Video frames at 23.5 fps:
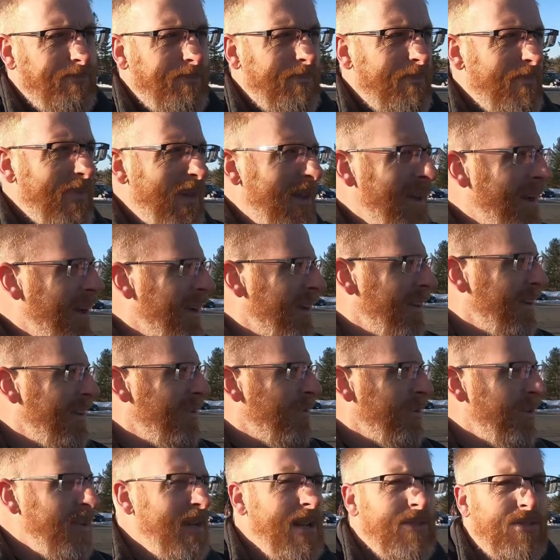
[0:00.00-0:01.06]
uh, you know,
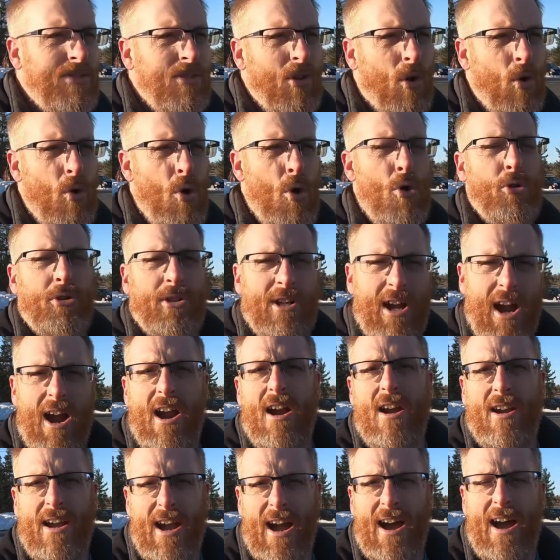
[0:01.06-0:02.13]
get Olde
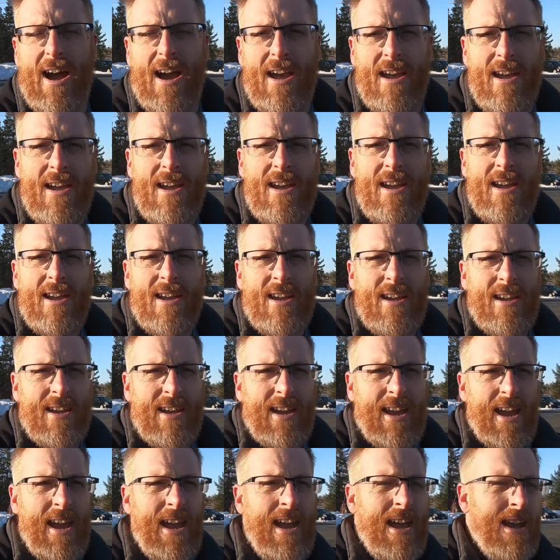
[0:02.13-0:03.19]
Carr Guy
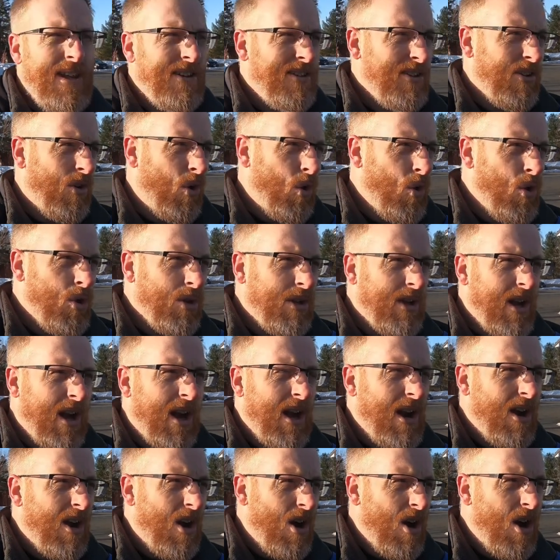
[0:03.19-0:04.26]
and Olde
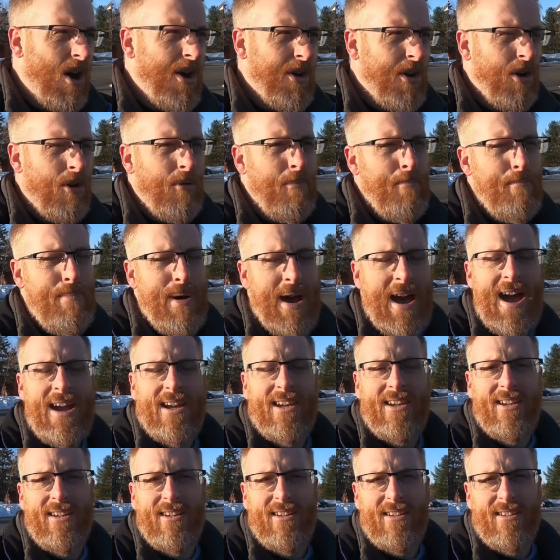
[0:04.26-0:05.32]
Carr Auto
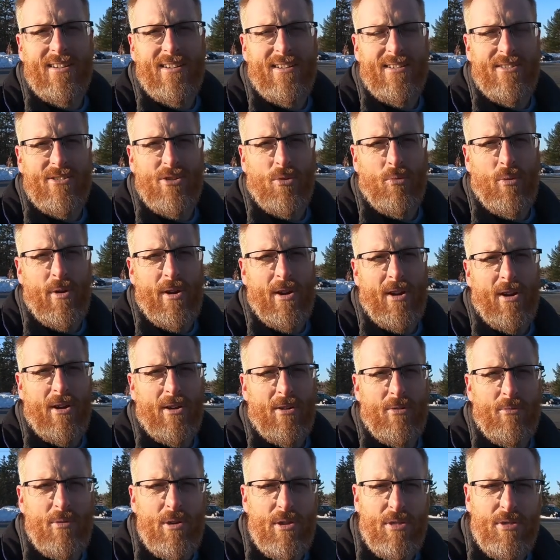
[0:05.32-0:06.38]
back to where
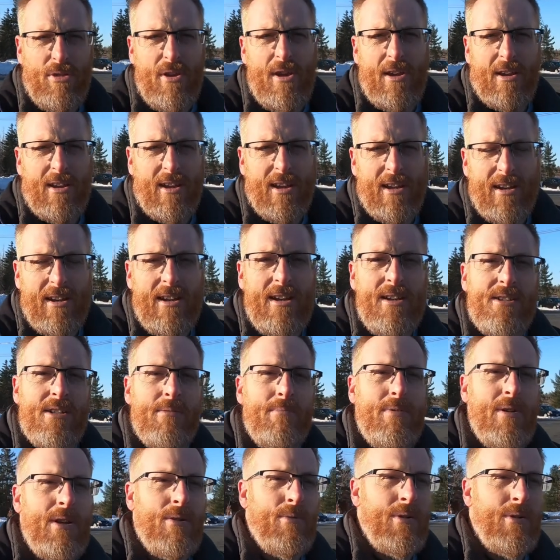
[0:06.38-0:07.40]
we think it needs to be.